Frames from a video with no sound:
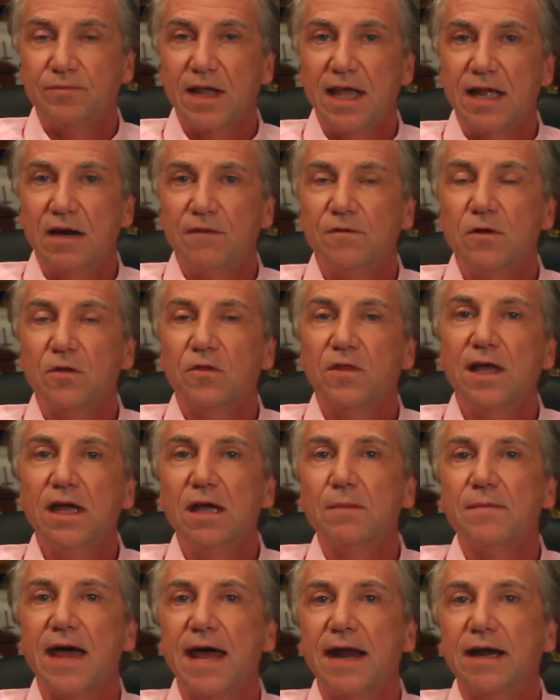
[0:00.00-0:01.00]
And if you
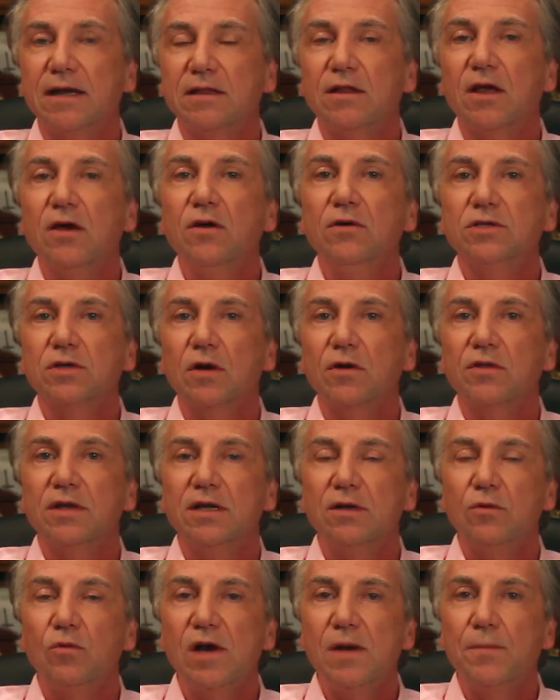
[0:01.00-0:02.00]
think about it, those are
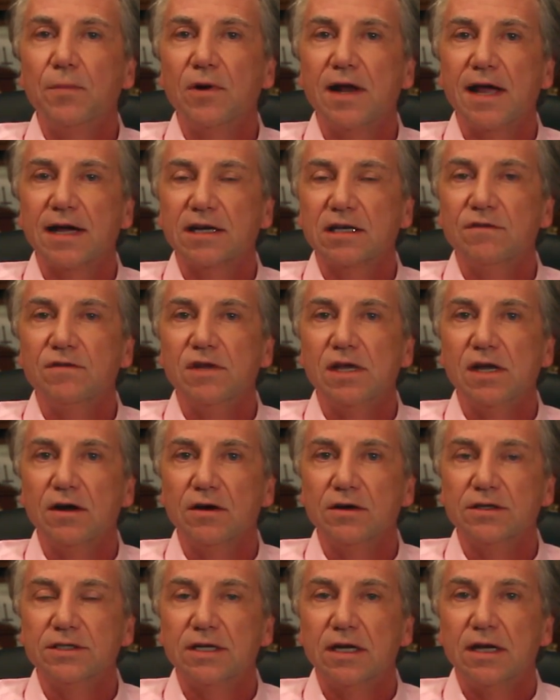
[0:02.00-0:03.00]
the reproductive
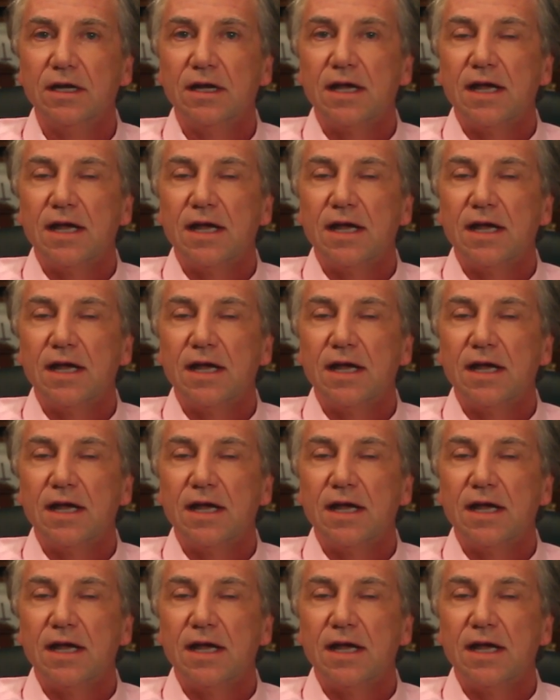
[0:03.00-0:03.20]
years.